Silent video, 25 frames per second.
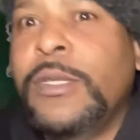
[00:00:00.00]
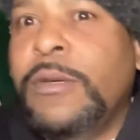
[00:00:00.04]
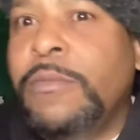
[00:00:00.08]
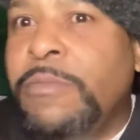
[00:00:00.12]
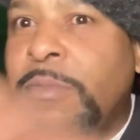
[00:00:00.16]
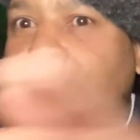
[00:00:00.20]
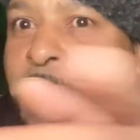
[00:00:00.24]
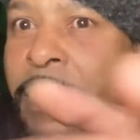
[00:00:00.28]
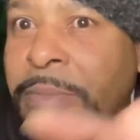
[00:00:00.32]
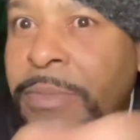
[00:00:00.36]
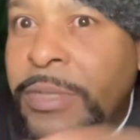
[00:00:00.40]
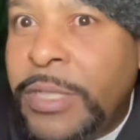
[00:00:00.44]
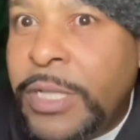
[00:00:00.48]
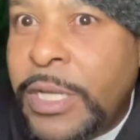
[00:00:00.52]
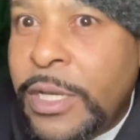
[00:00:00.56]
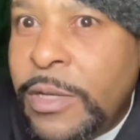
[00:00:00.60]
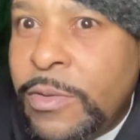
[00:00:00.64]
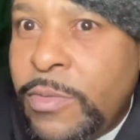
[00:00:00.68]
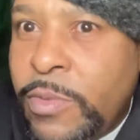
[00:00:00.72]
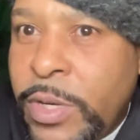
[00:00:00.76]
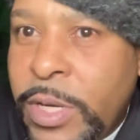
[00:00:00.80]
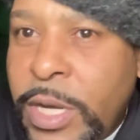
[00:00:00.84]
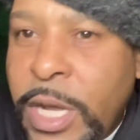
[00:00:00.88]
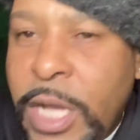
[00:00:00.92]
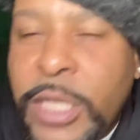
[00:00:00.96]
But I'm going to tell you
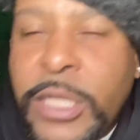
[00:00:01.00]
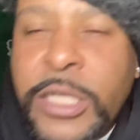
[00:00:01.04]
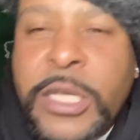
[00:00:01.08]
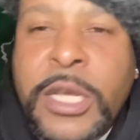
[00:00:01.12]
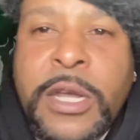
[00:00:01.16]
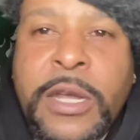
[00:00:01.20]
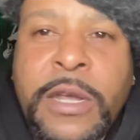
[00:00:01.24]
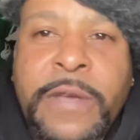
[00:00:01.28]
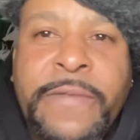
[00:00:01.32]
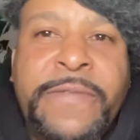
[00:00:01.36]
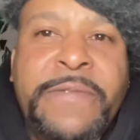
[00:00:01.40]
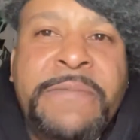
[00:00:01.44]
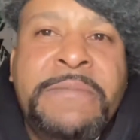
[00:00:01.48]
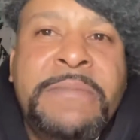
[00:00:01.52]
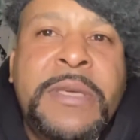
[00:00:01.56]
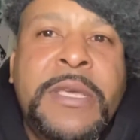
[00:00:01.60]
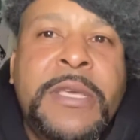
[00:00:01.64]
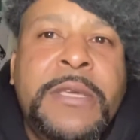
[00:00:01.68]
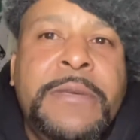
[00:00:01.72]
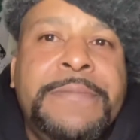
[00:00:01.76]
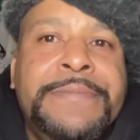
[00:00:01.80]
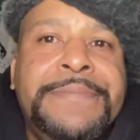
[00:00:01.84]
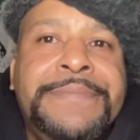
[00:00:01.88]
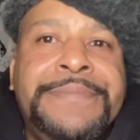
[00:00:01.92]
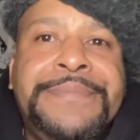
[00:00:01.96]
where it got scary for
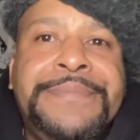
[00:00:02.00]
me.